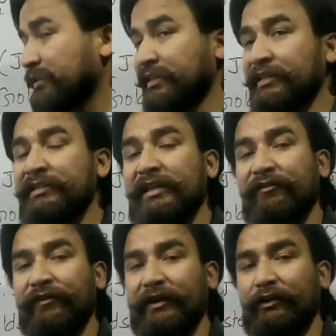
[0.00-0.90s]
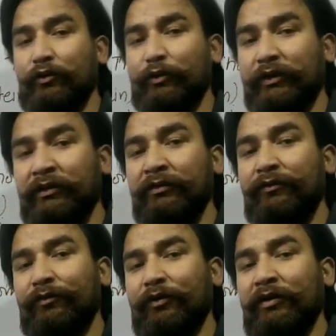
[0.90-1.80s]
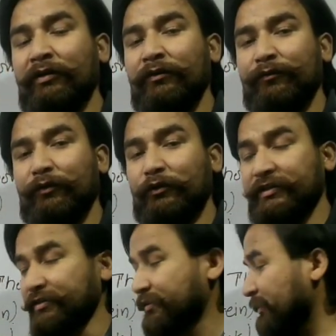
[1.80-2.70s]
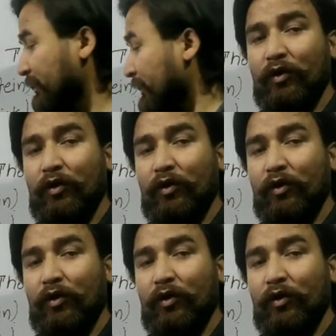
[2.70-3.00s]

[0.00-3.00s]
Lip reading: zinc sulfide coating for fluorescence.